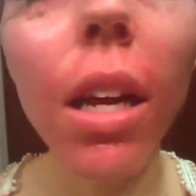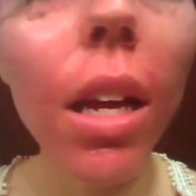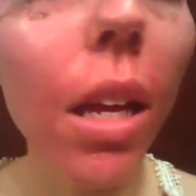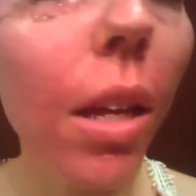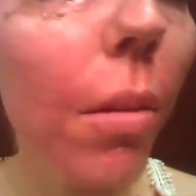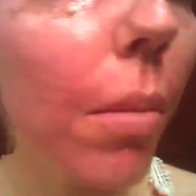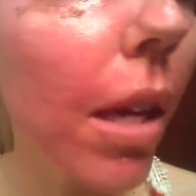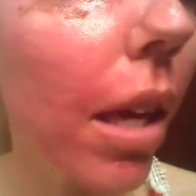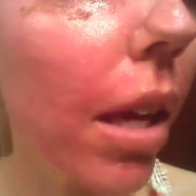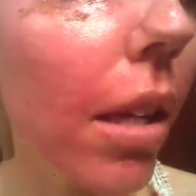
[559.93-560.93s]

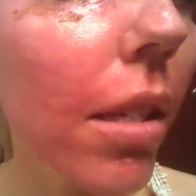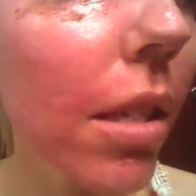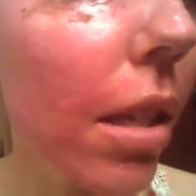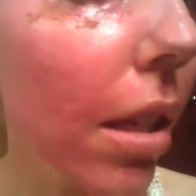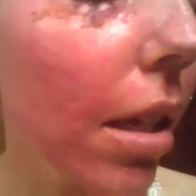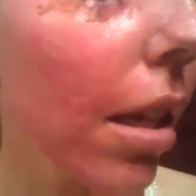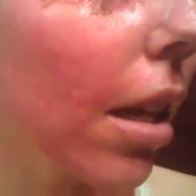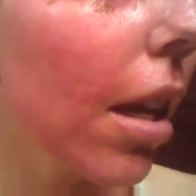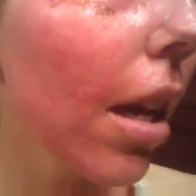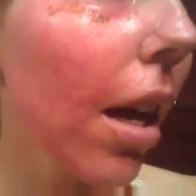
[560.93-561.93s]
And
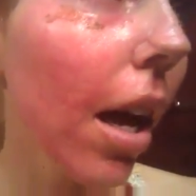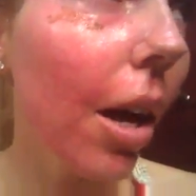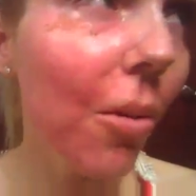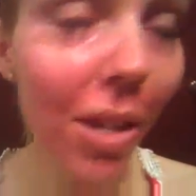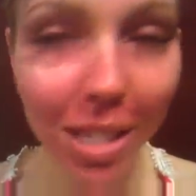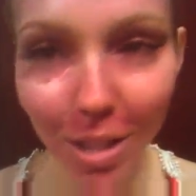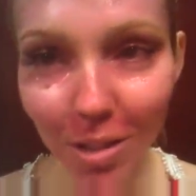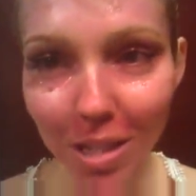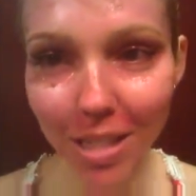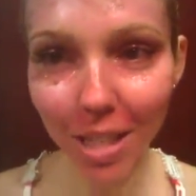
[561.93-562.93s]
I was
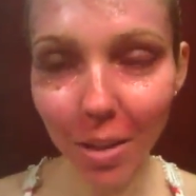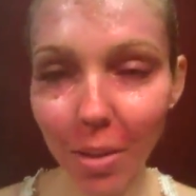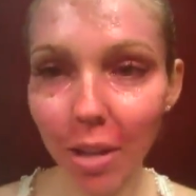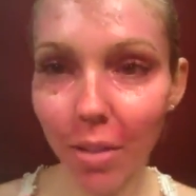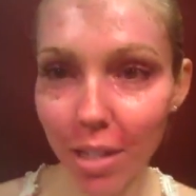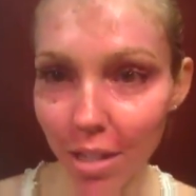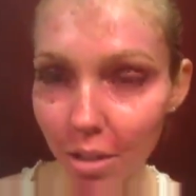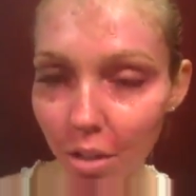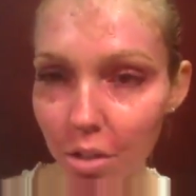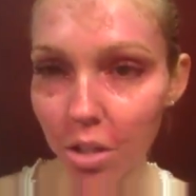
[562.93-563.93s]
noticing when I ran to the
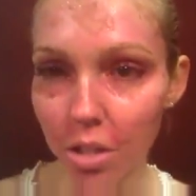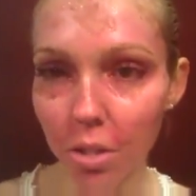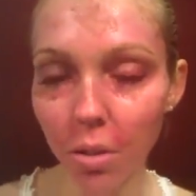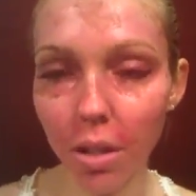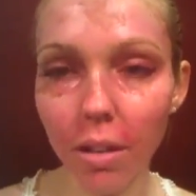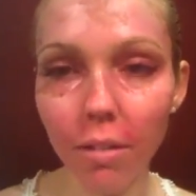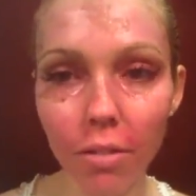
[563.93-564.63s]
grocery store,